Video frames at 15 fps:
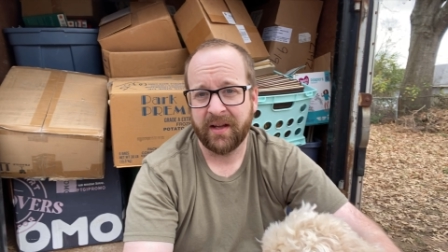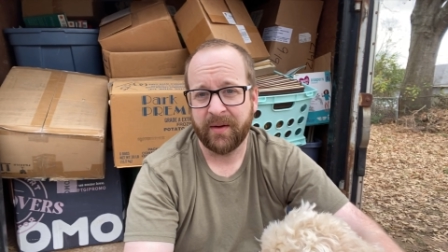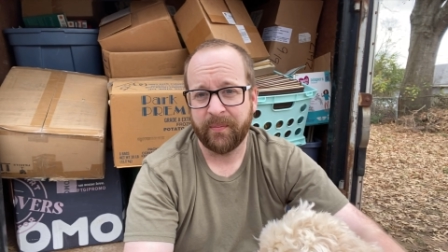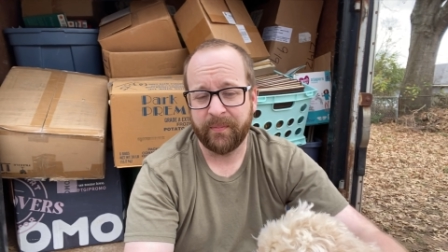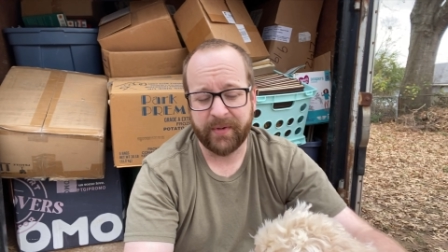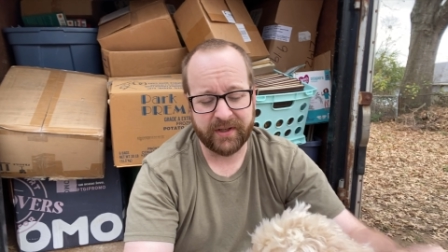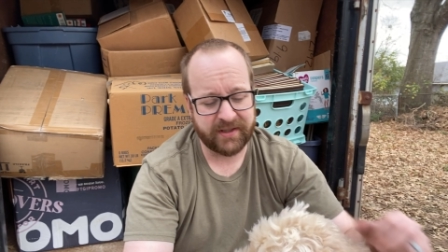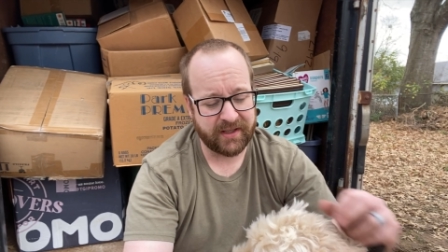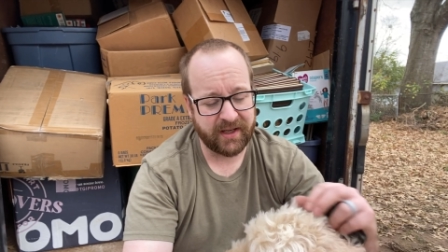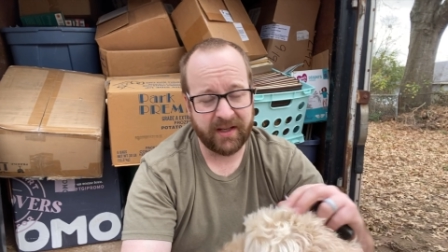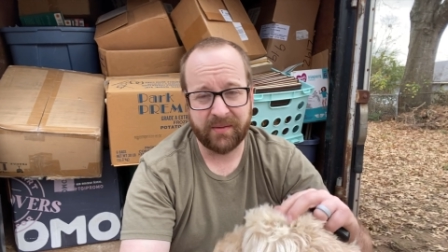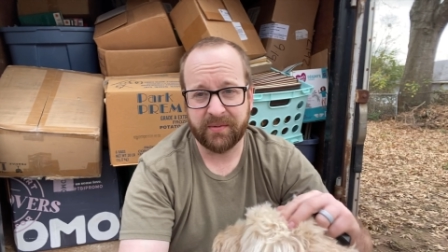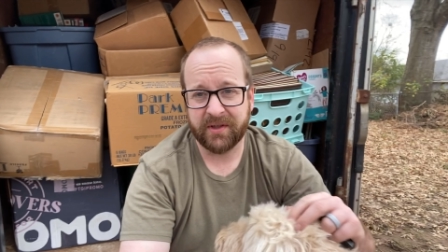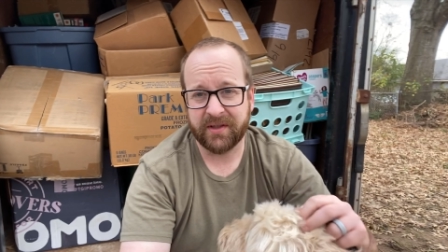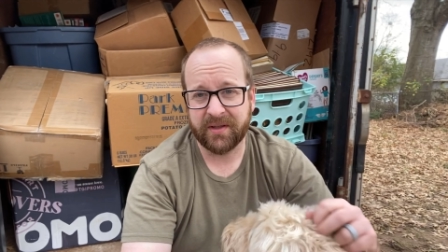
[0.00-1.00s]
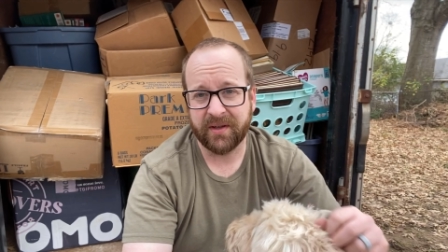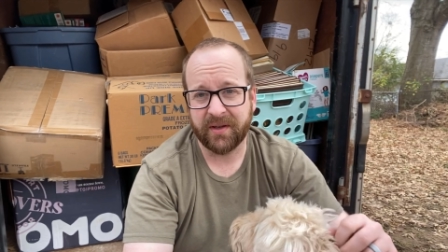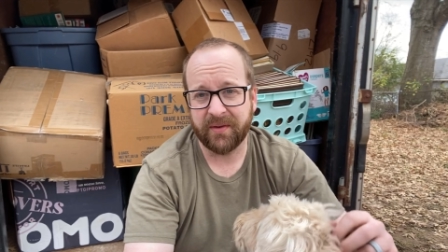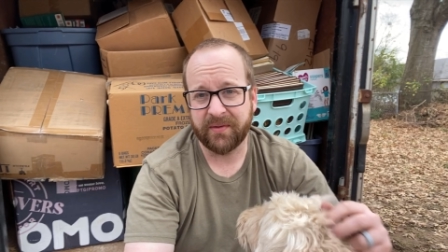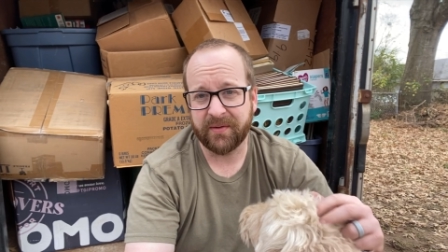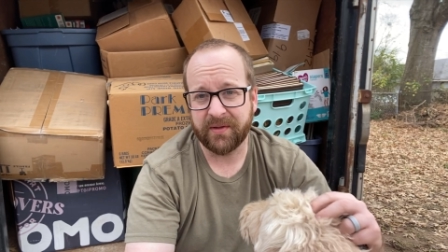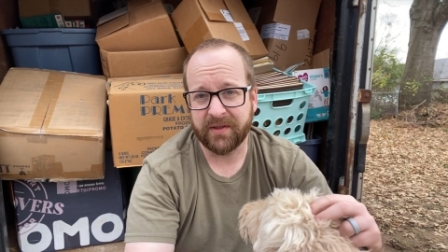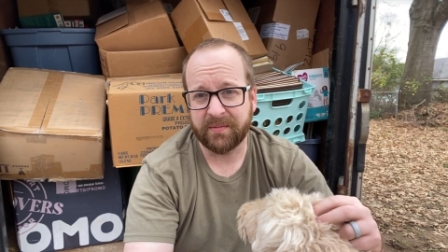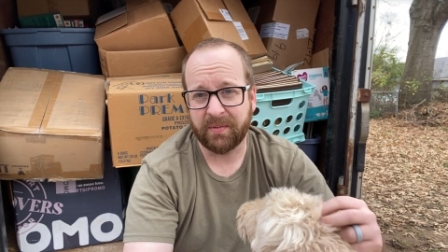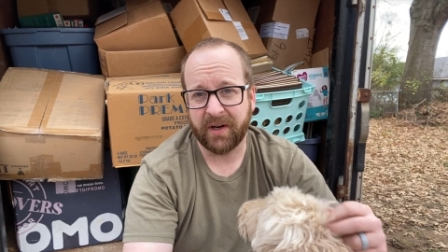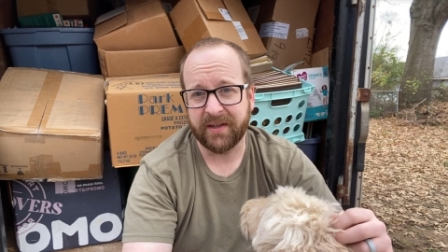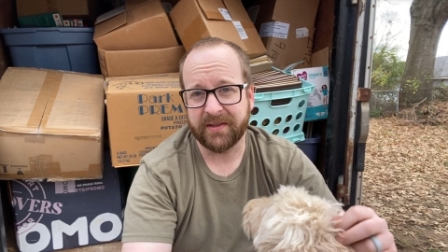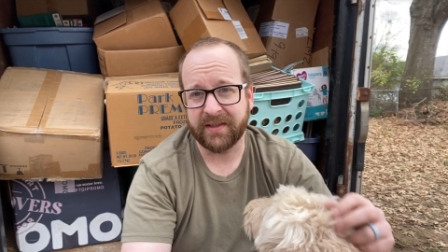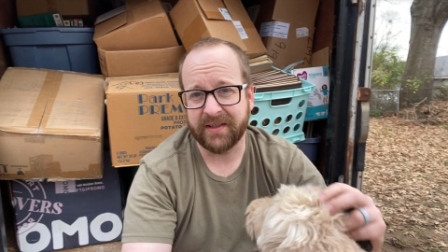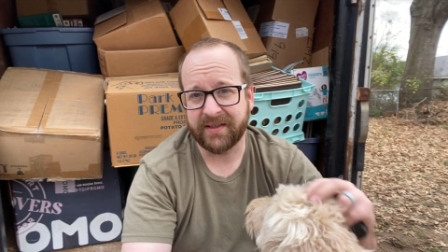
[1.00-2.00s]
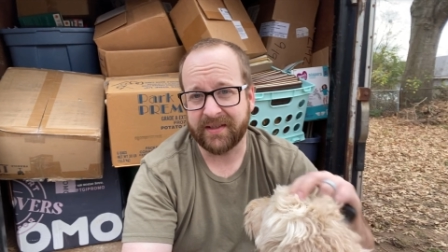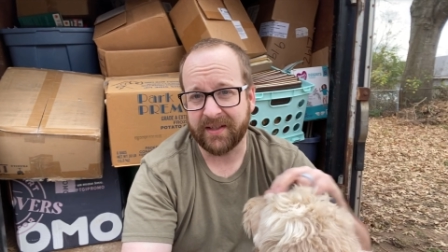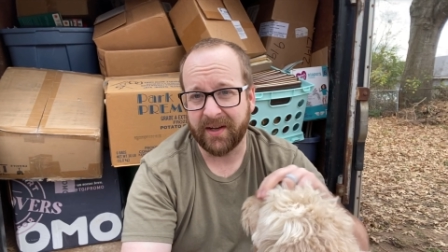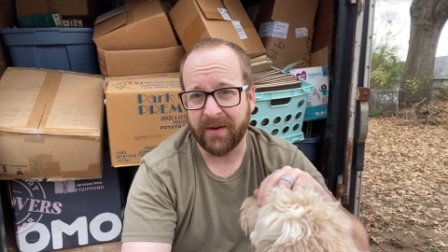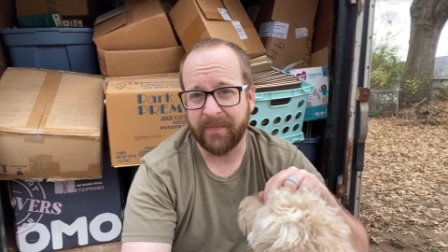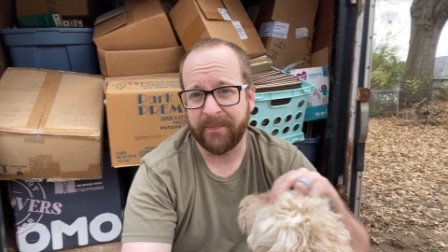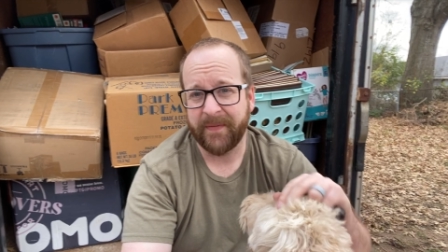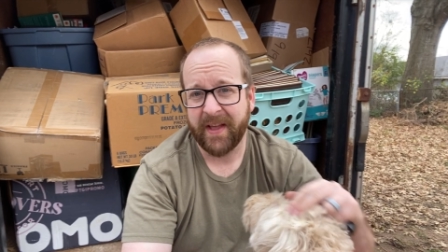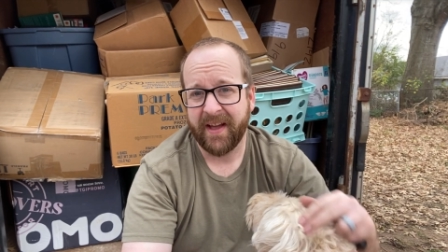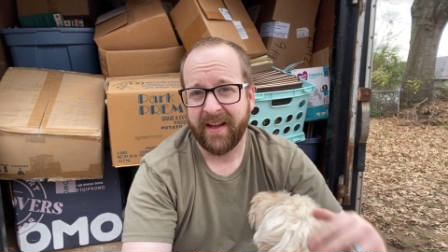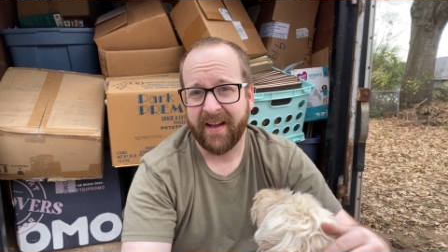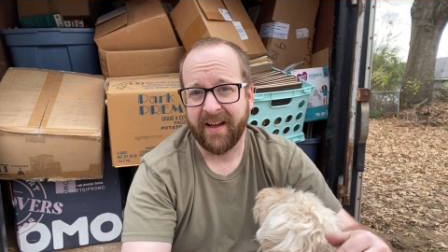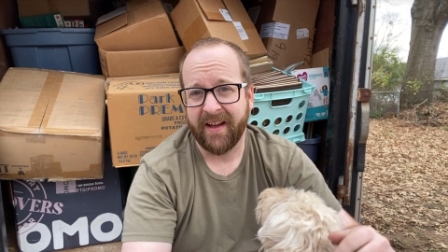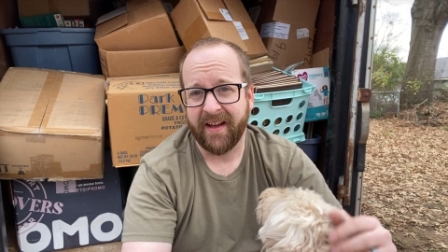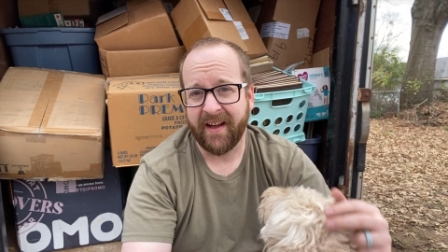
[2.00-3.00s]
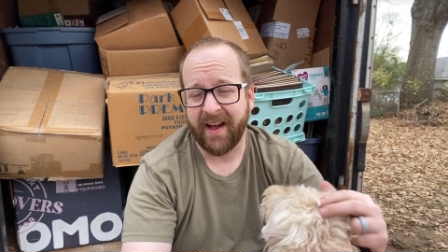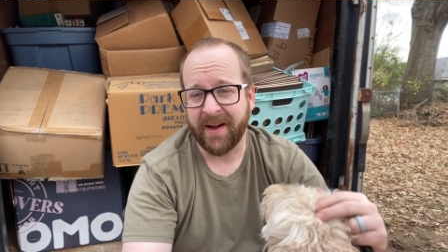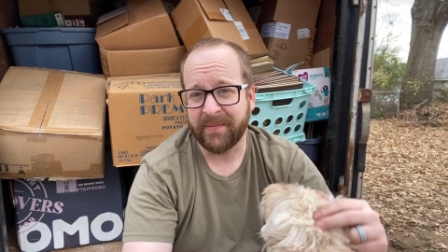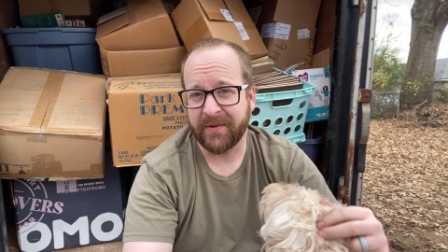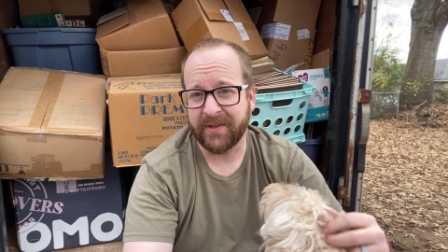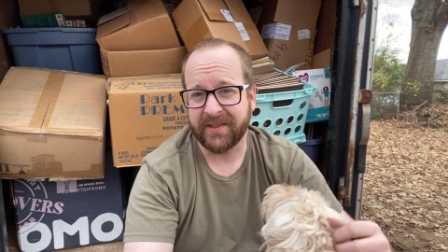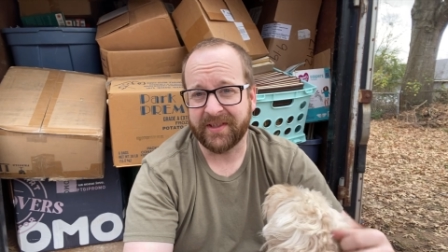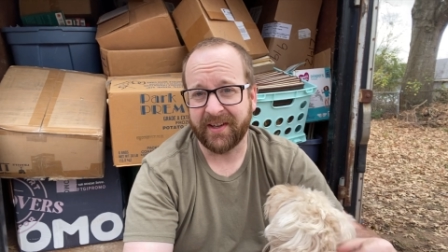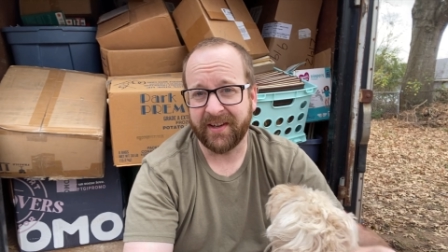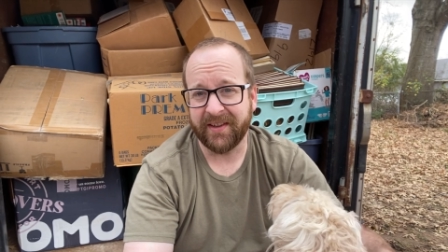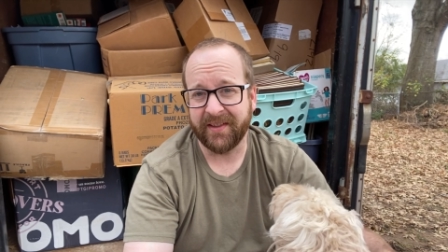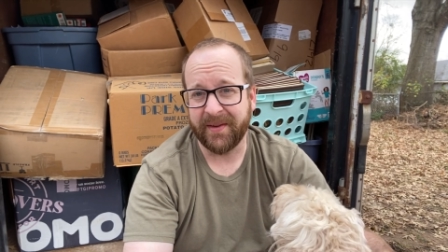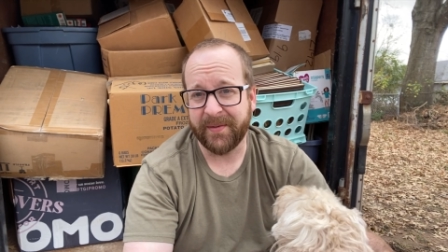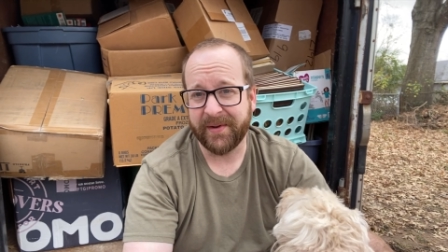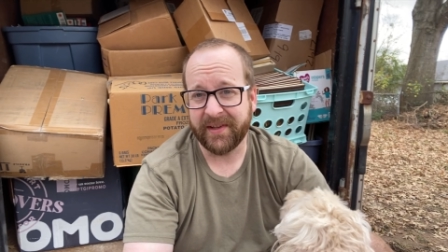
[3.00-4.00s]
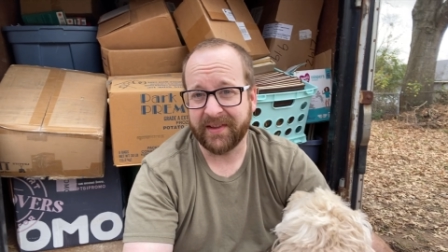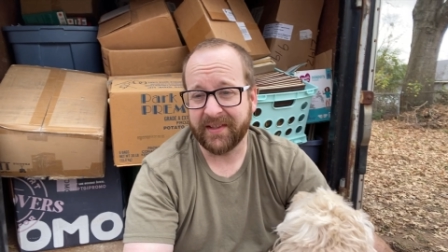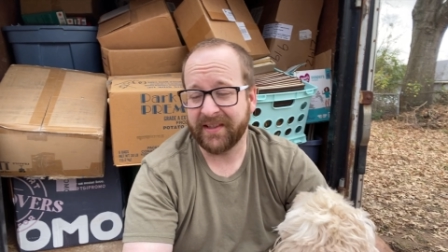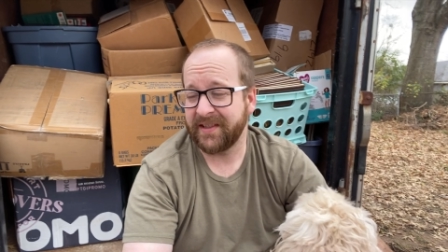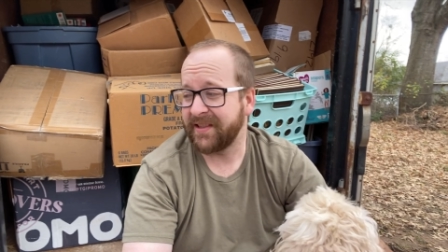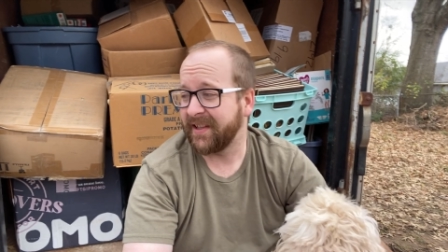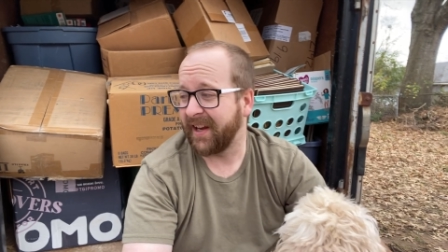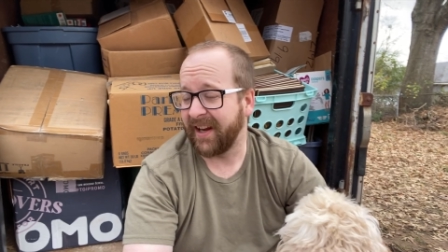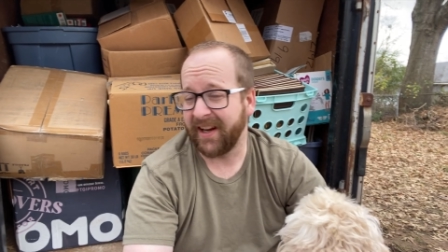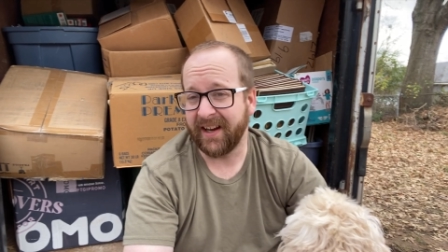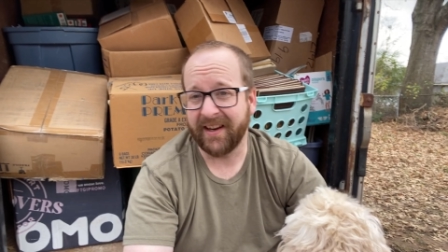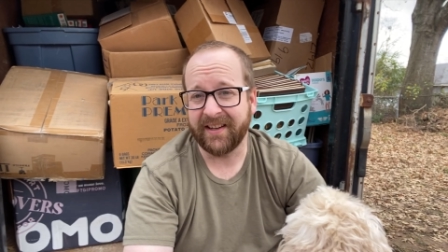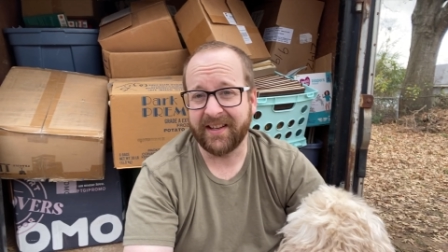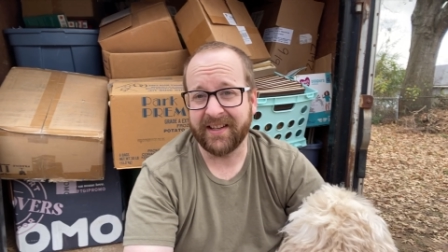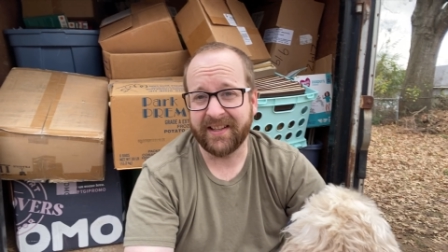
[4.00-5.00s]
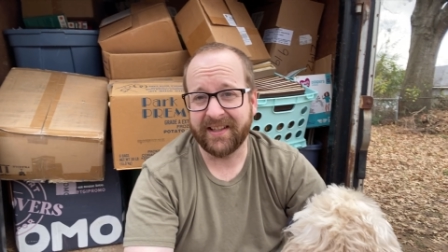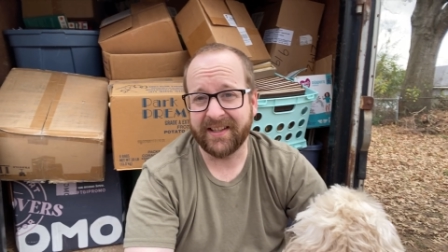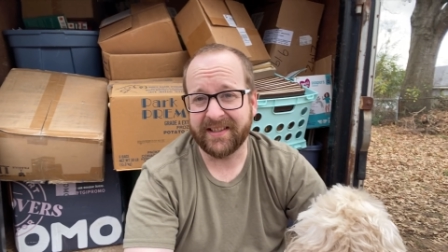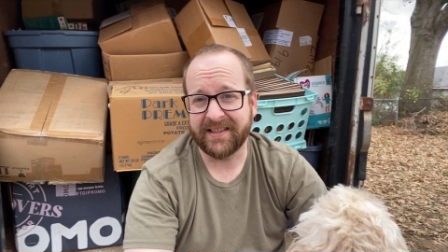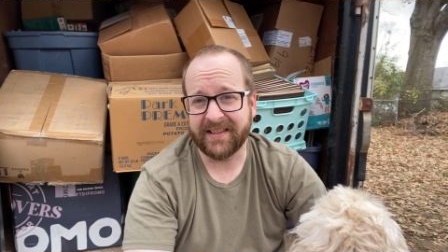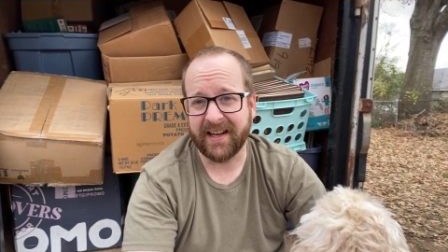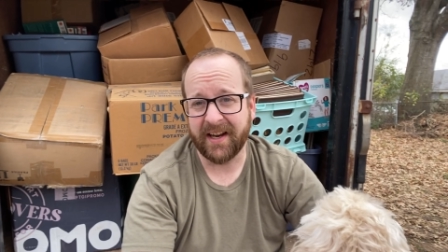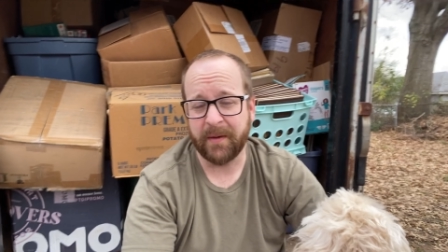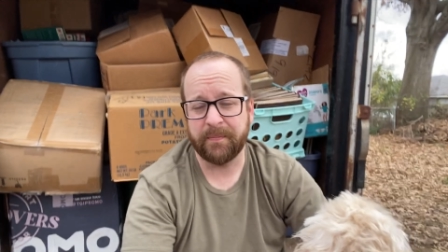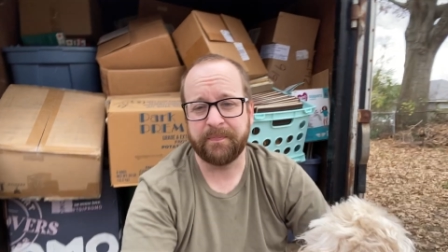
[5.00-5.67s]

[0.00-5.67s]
But today we're just going to go through this process. So I'm going to start unloading this and getting it set up.